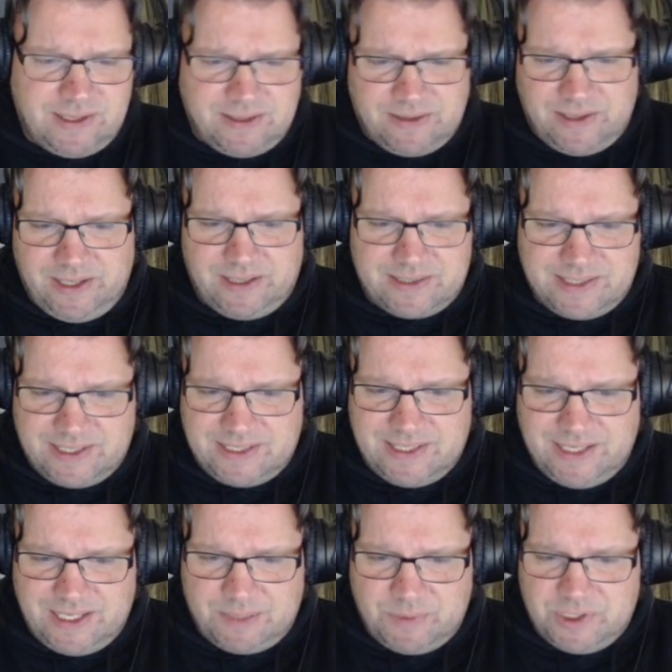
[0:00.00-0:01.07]
deal
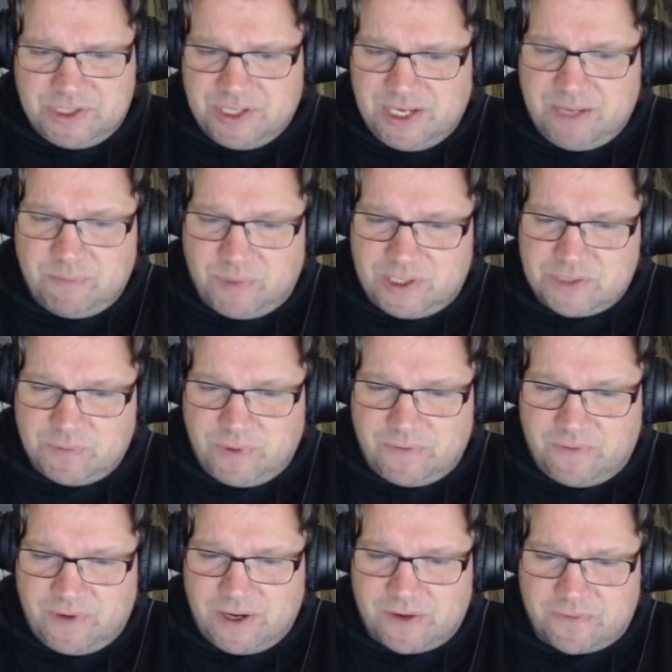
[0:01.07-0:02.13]
16 damage, gain plus 1
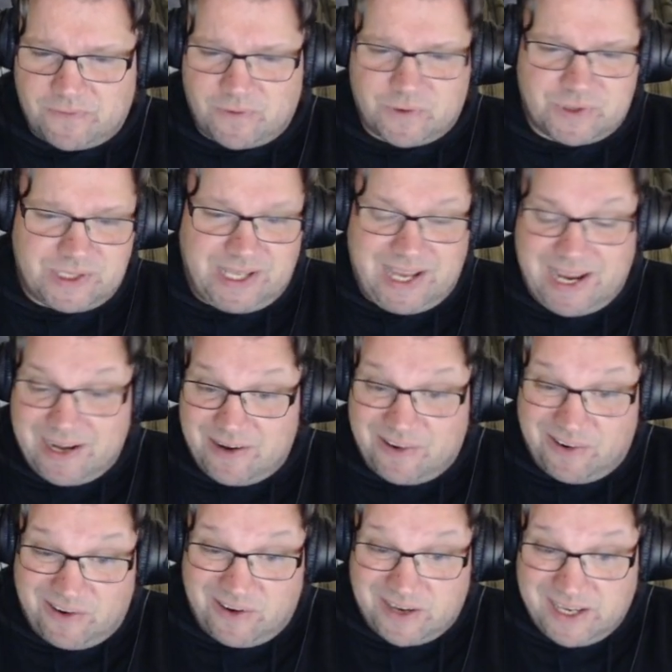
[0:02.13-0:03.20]
Fire, Frost and
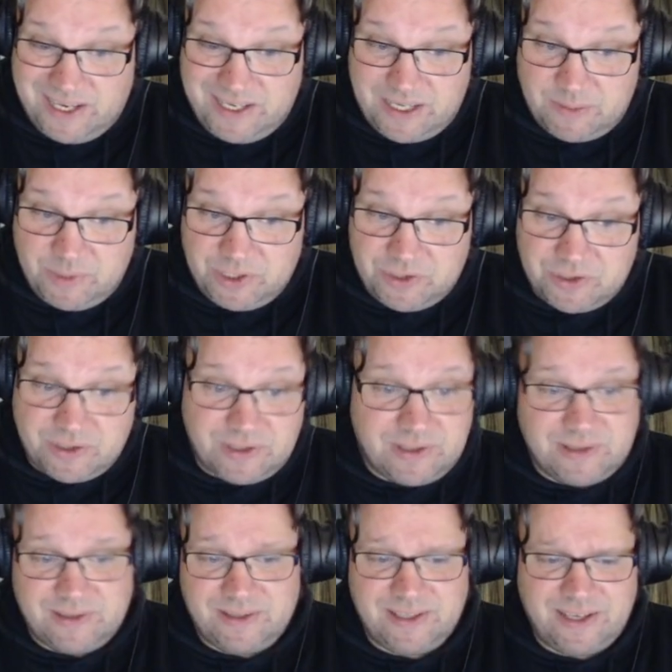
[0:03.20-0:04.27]
Arcane damage.
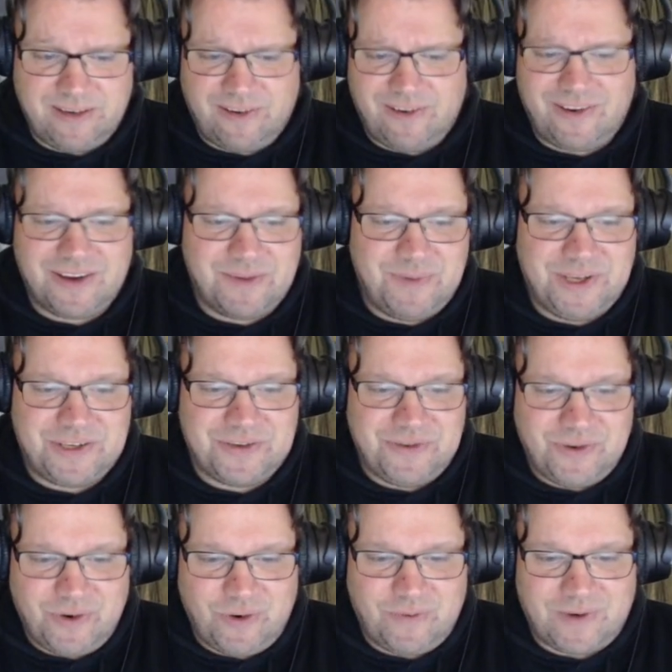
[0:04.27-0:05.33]
Then Archmage
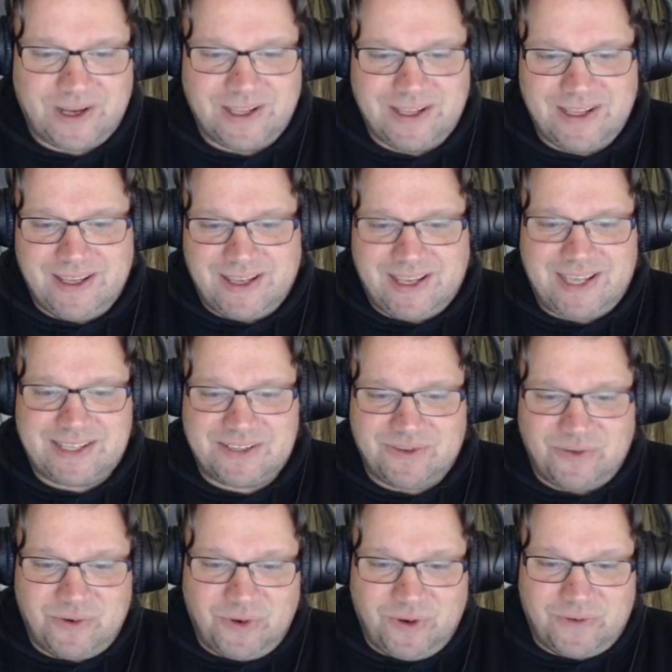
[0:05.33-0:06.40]
Nova cast
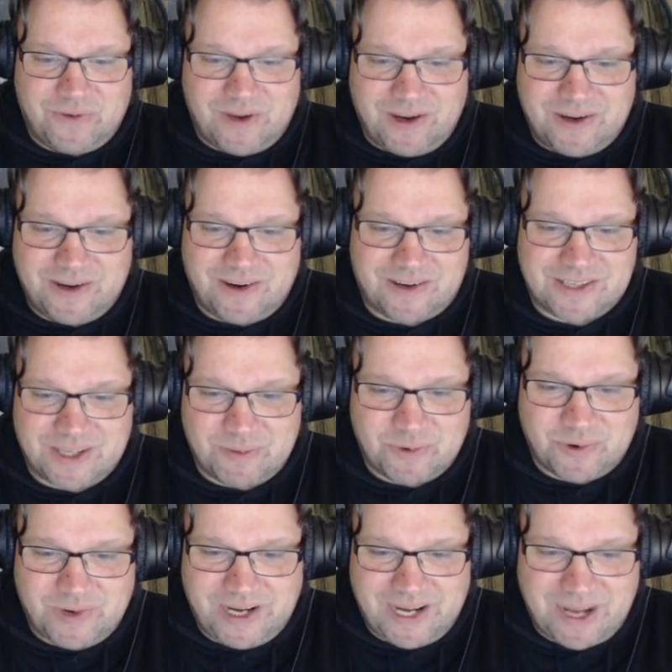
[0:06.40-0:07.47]
all of Khadgar's
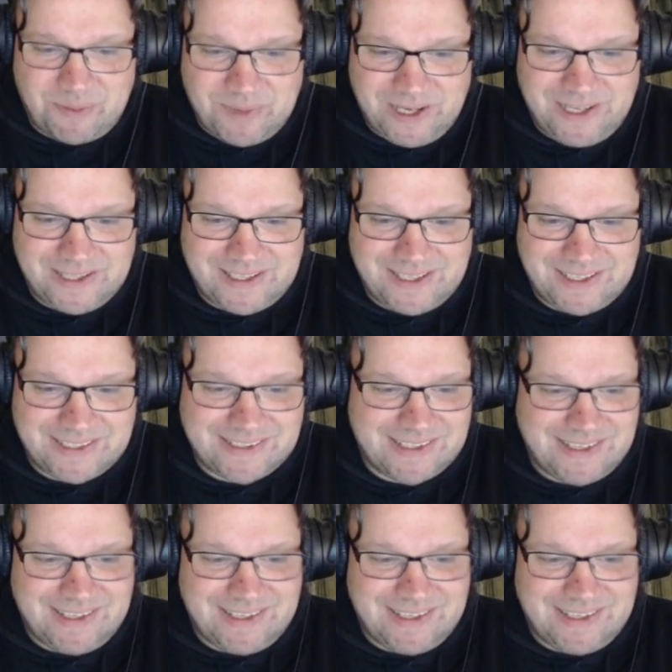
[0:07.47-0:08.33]
upgraded abilities